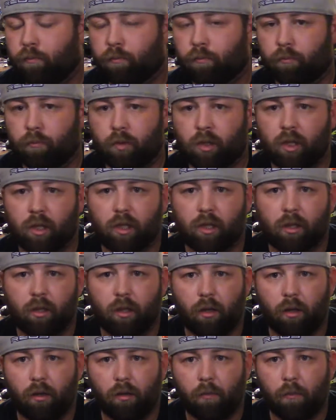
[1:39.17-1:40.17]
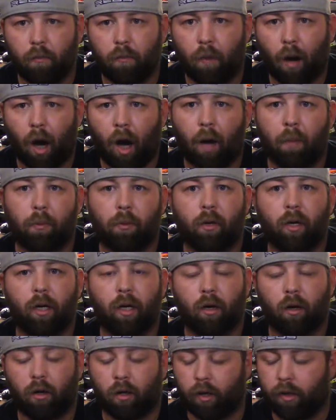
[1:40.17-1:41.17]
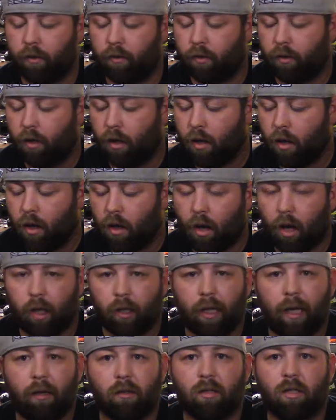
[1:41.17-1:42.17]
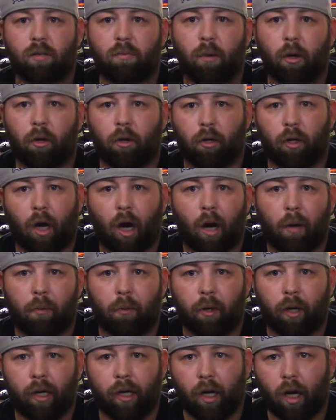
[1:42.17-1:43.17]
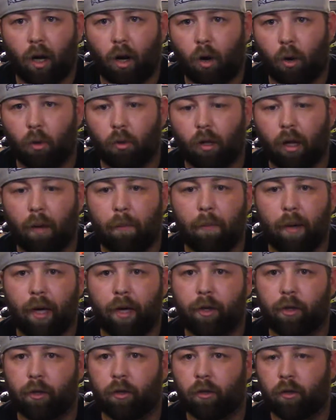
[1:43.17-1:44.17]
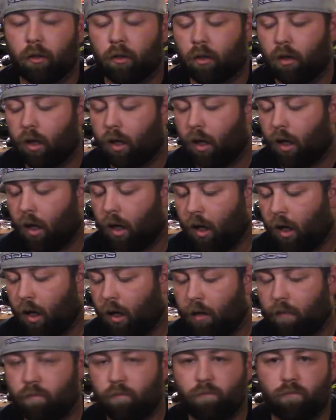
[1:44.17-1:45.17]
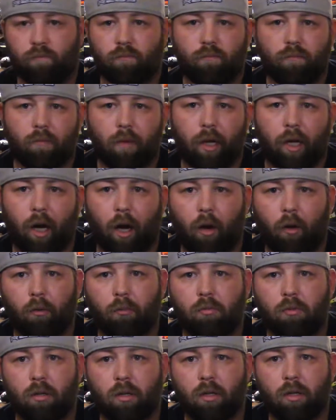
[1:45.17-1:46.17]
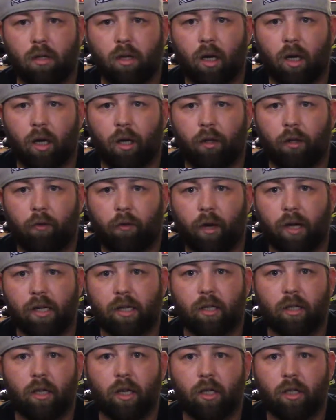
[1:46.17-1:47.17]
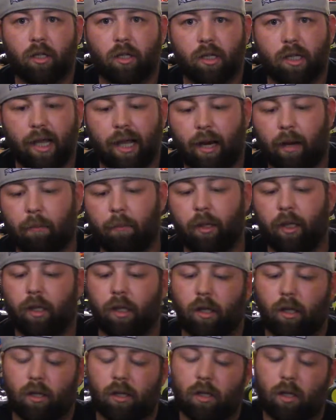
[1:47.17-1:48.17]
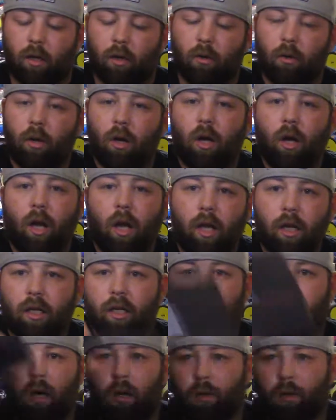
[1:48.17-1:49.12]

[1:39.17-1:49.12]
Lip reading: just it allows this motor to operate a whole lot better in all the race conditions that I'm in. So let's get all